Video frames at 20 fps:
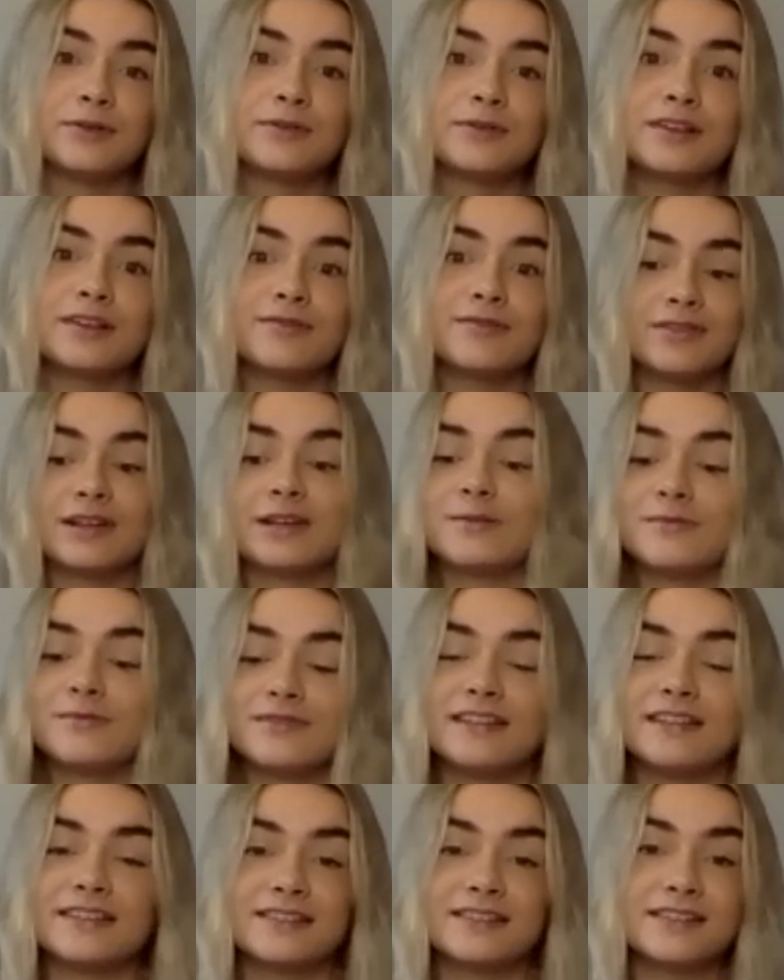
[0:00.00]
suffering
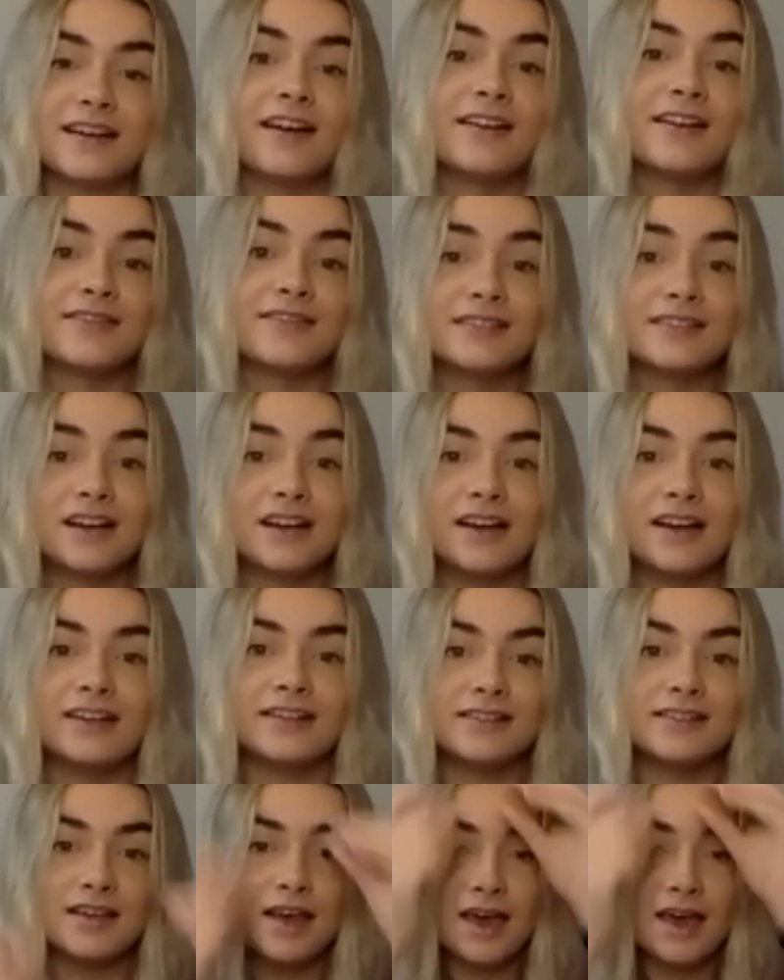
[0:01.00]
these kind of
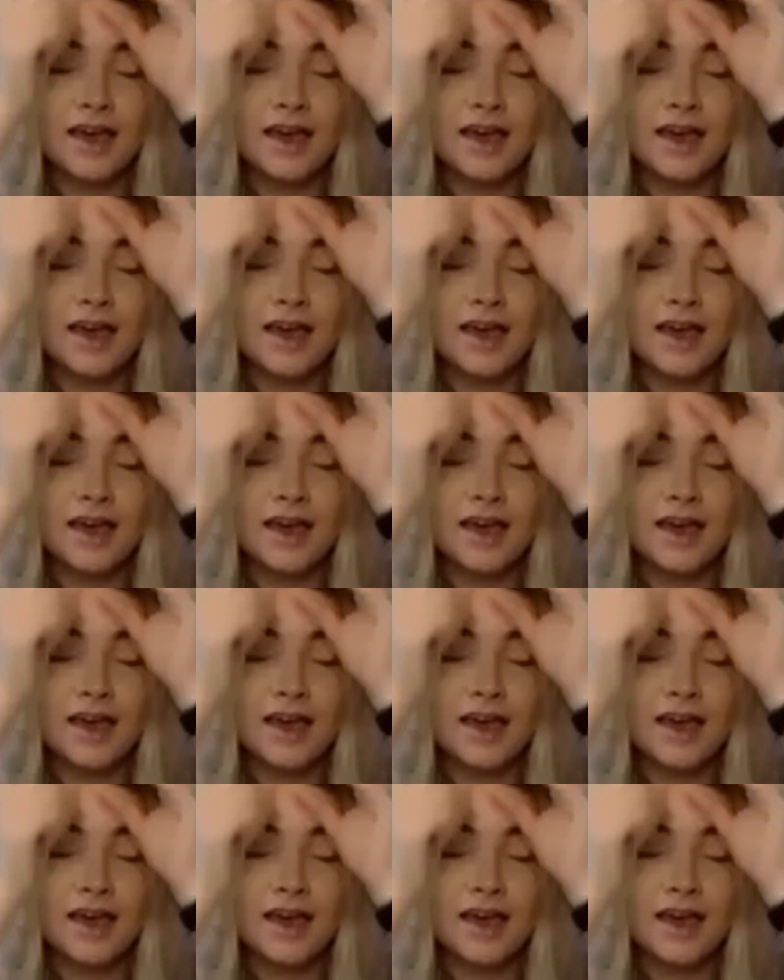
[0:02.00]
signs,